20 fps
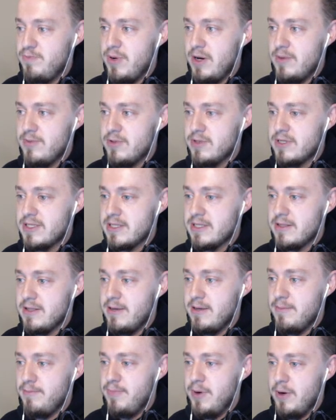Bubble? Because it'll
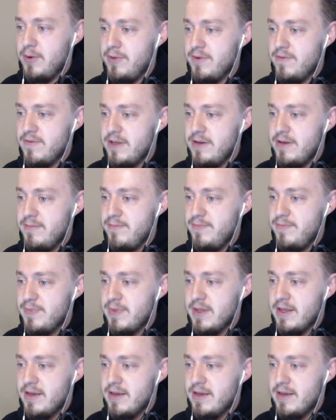hit both of them.